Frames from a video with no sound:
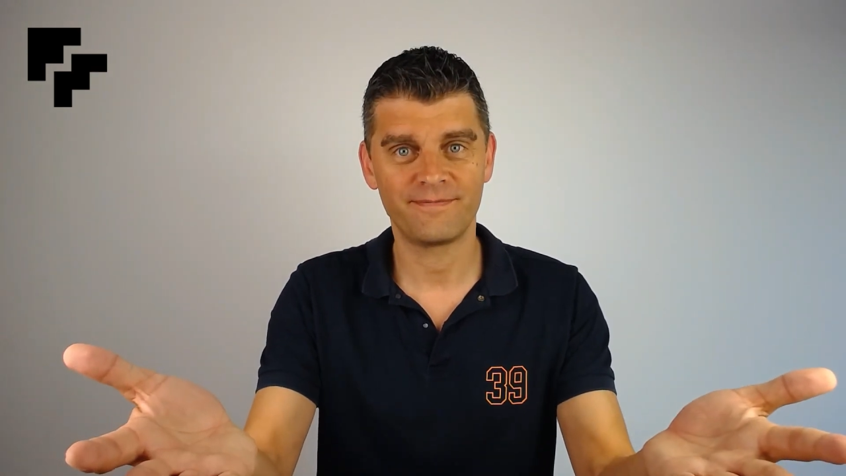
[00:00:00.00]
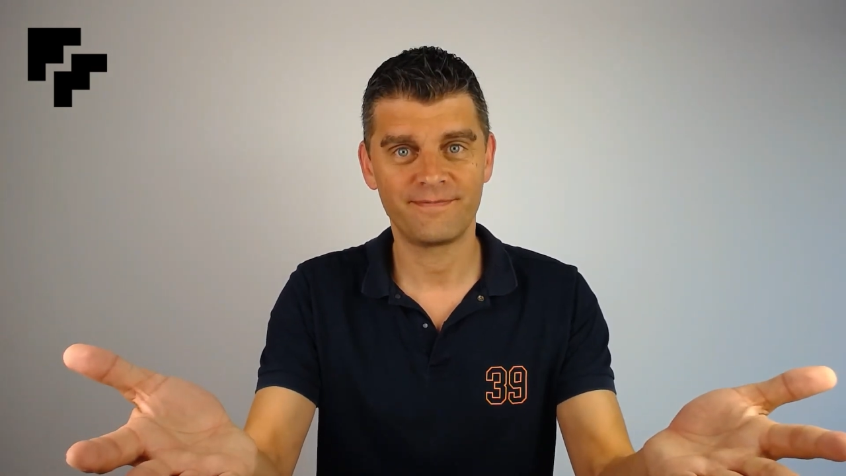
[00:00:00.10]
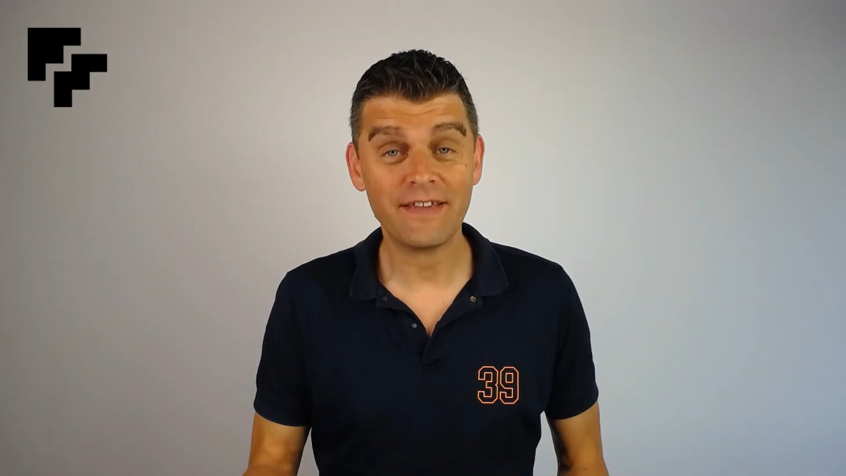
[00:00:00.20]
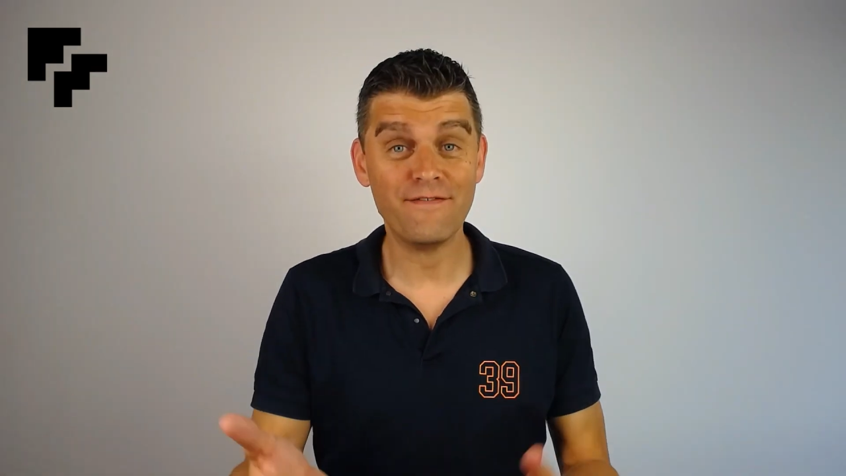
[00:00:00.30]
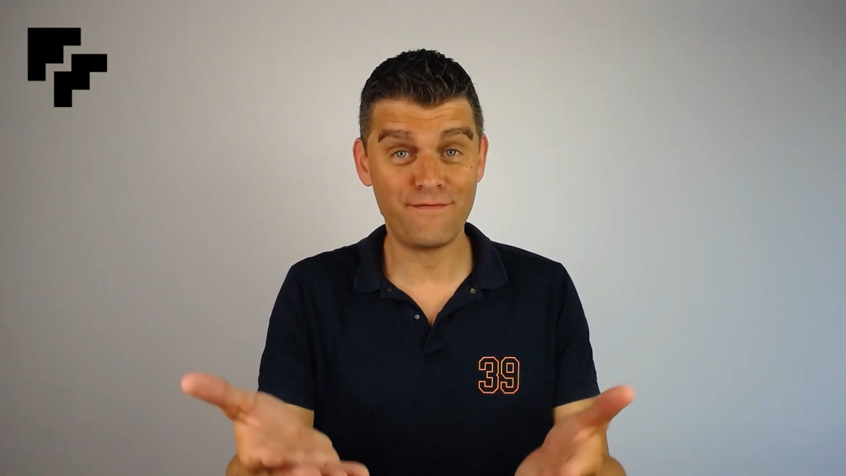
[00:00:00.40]

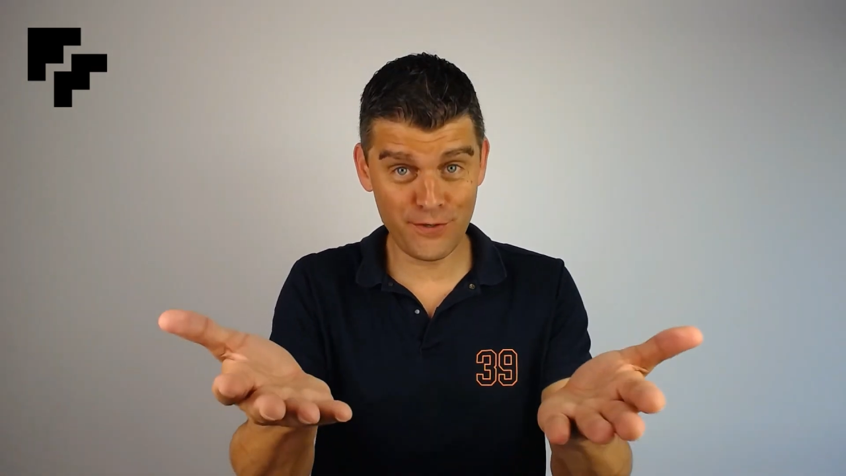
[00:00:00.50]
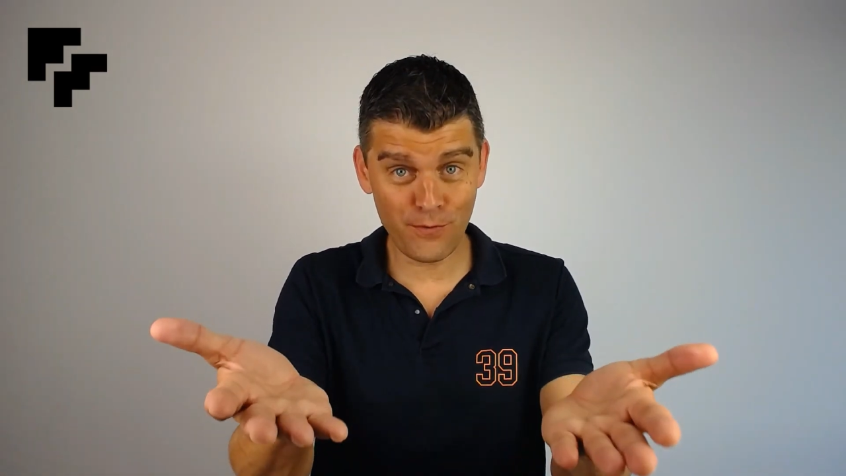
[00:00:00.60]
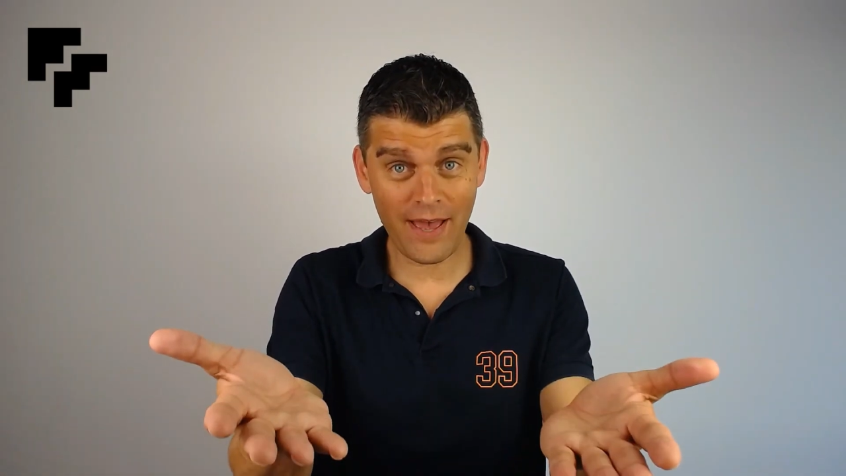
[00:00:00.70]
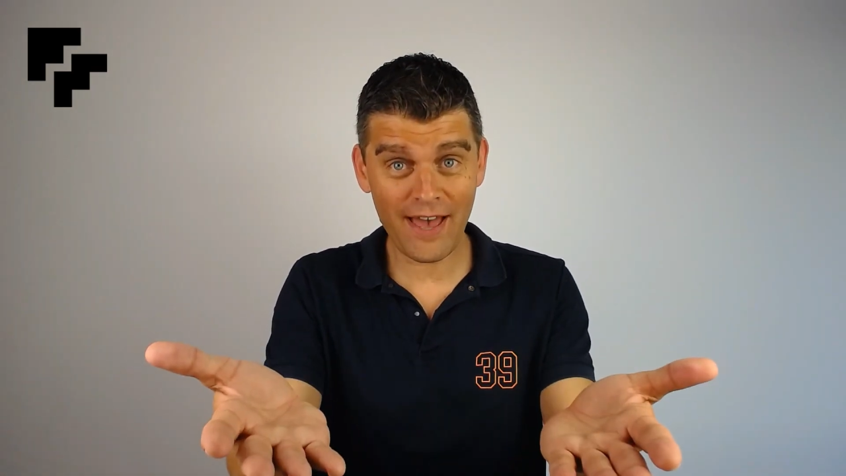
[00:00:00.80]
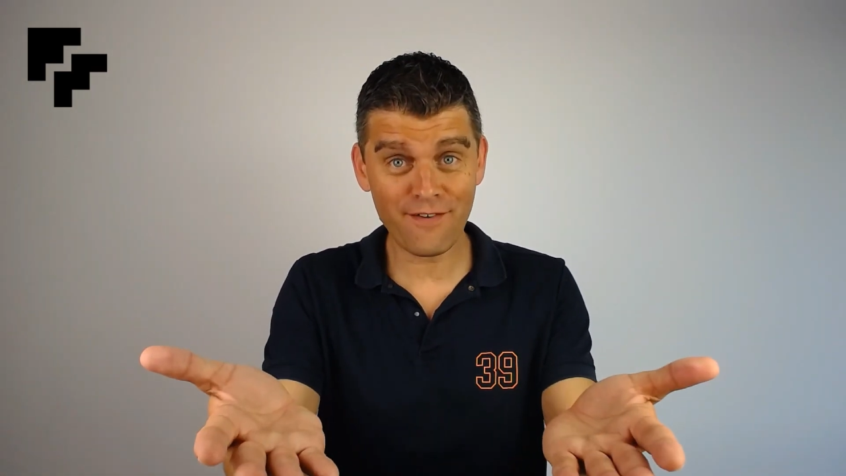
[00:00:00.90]
If you
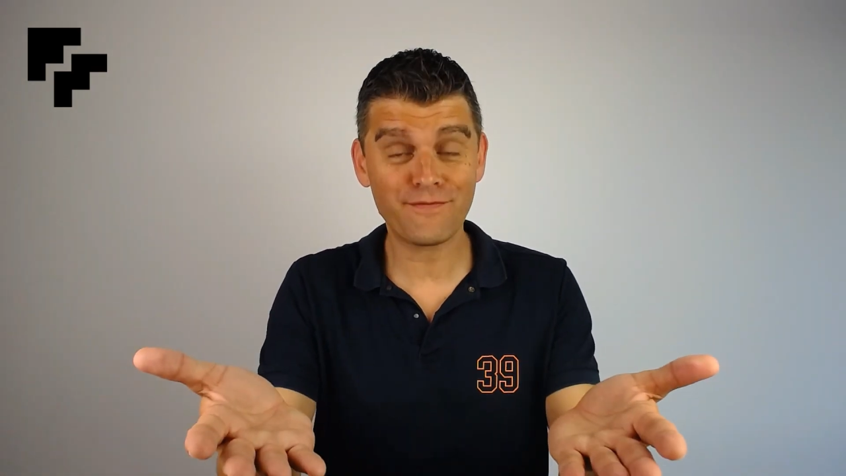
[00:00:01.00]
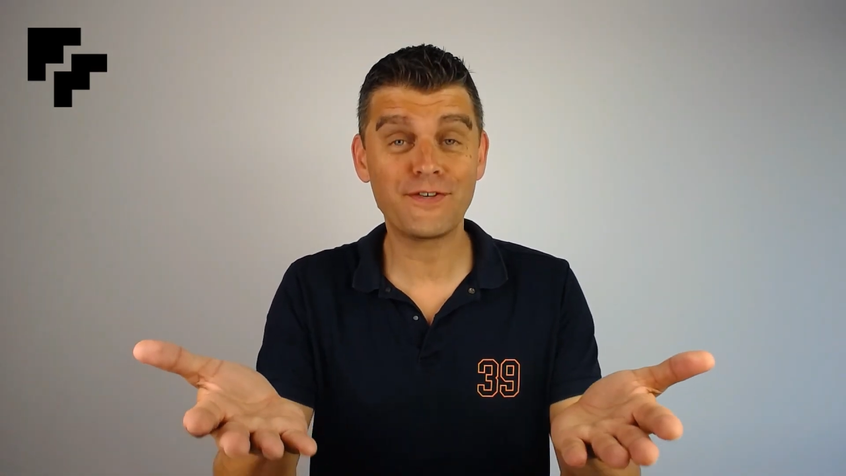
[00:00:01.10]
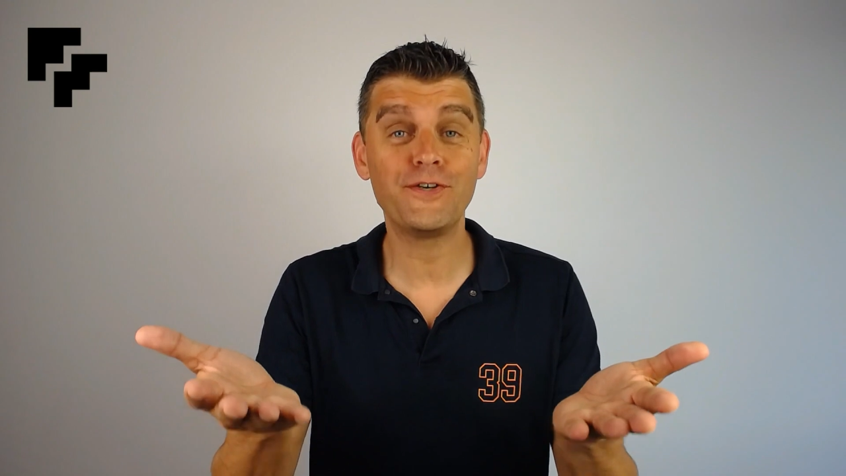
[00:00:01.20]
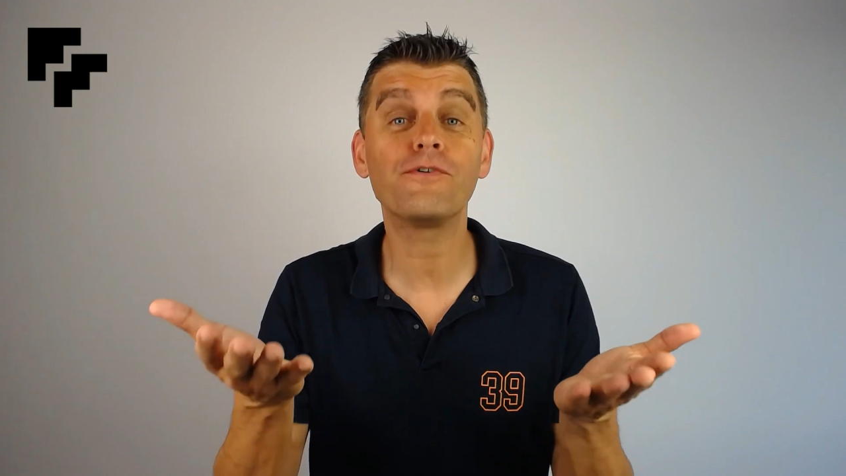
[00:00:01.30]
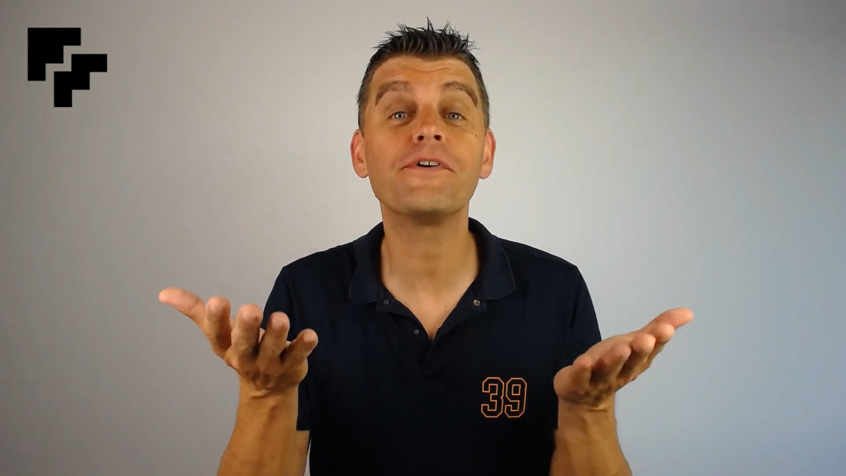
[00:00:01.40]
have
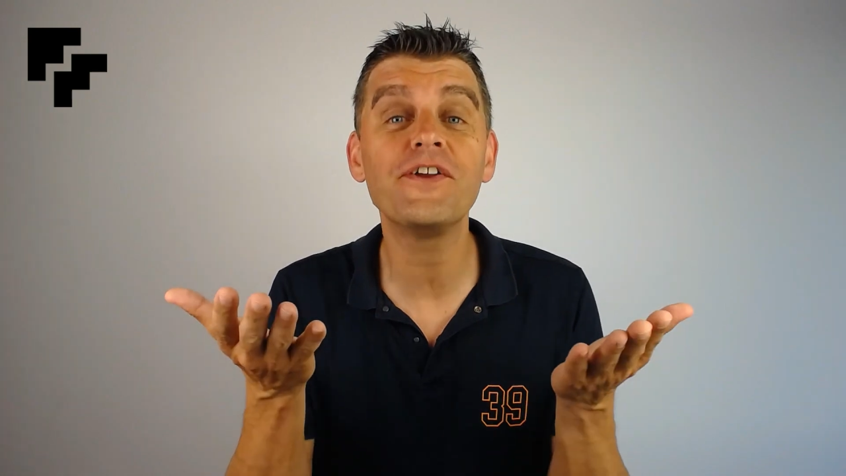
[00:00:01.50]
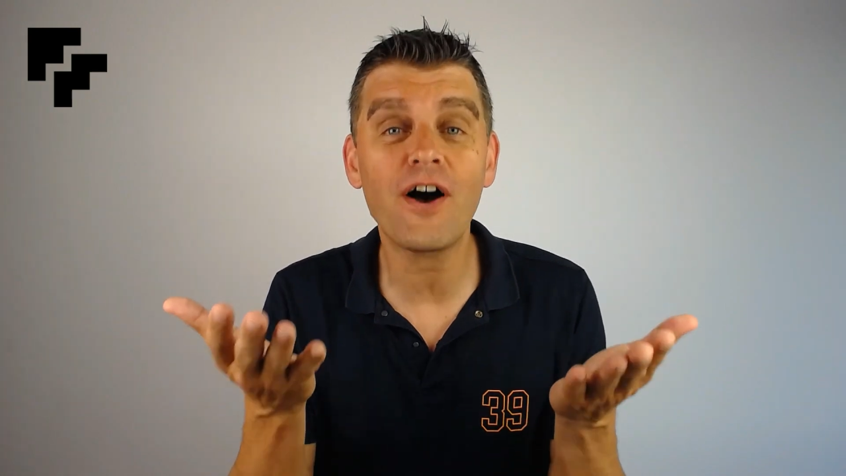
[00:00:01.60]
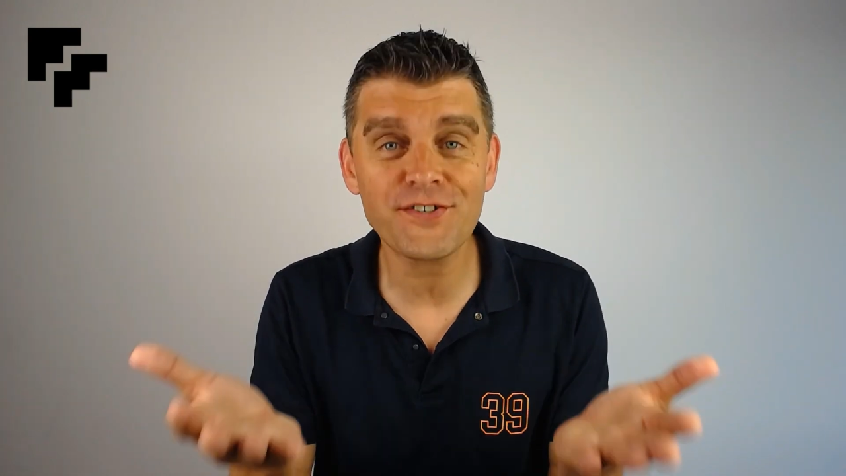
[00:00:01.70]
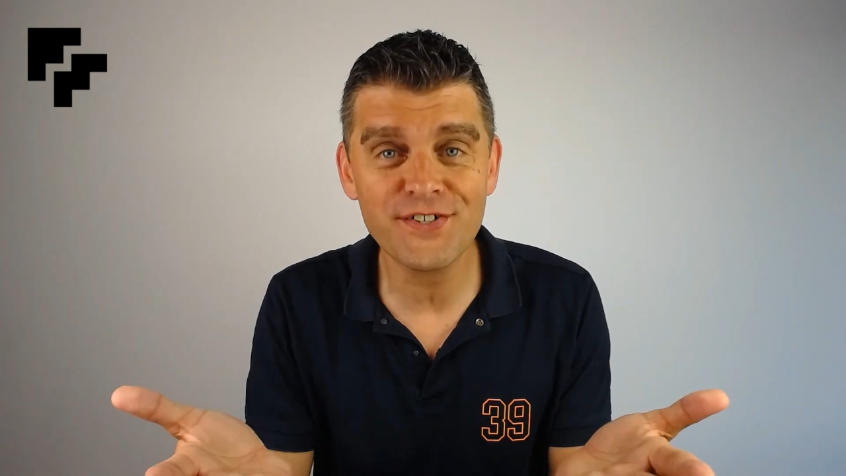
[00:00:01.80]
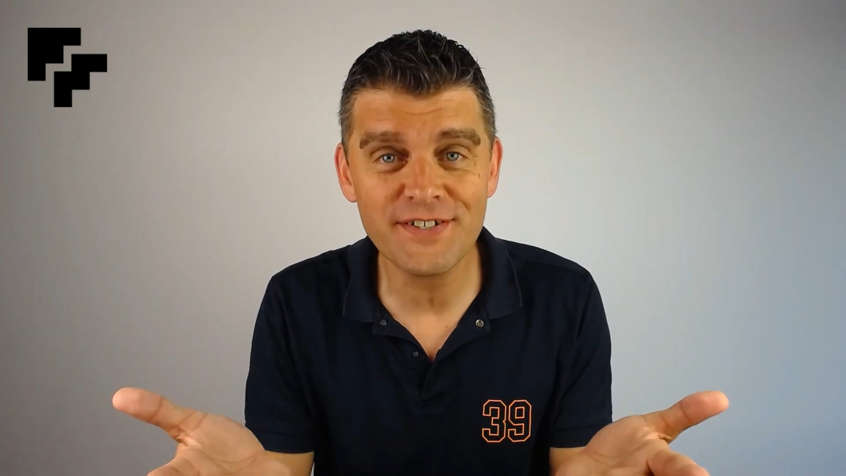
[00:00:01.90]

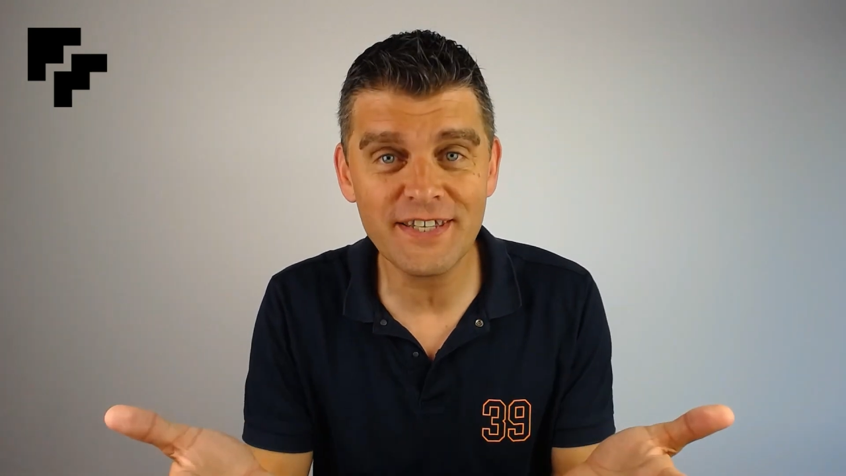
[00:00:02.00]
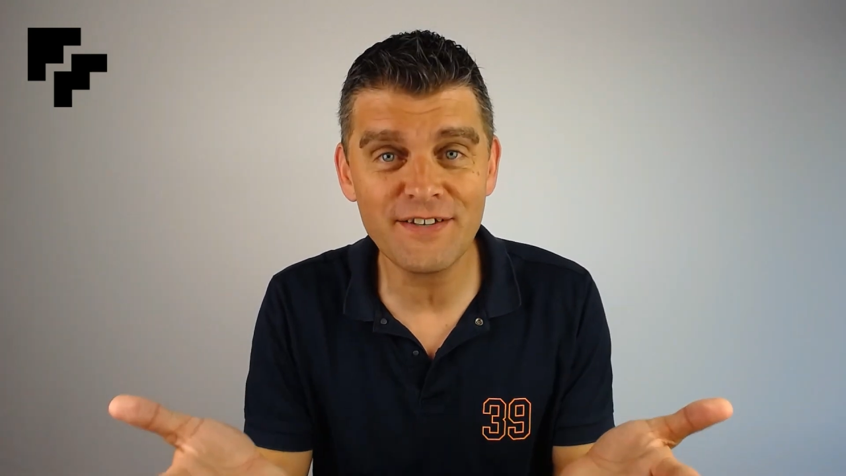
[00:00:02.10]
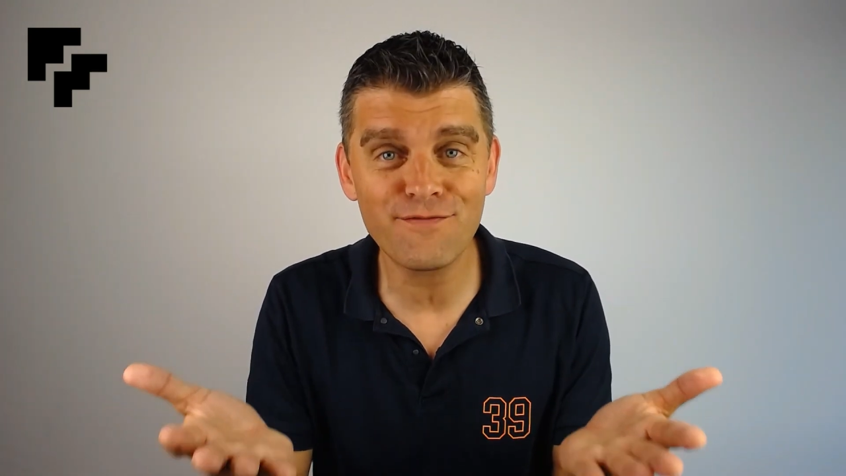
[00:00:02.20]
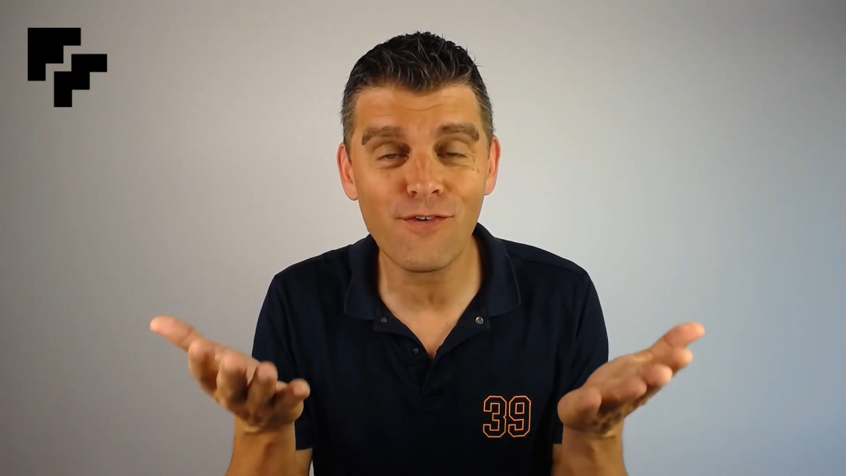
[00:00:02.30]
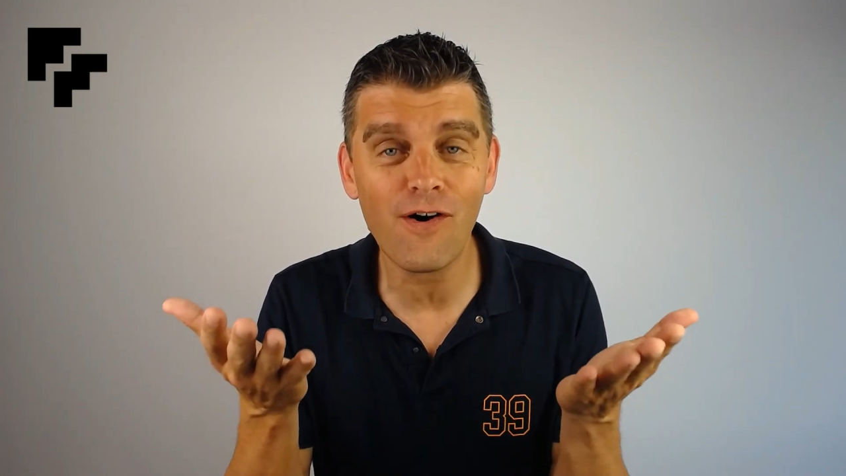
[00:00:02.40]
curiosity
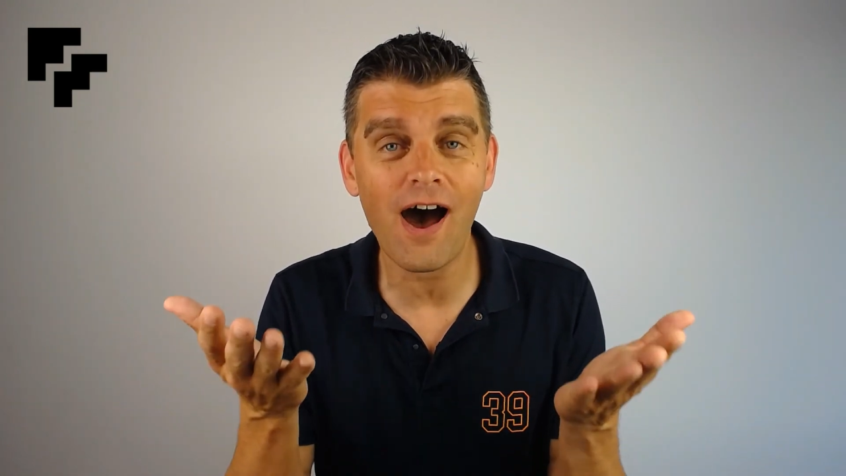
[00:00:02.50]
for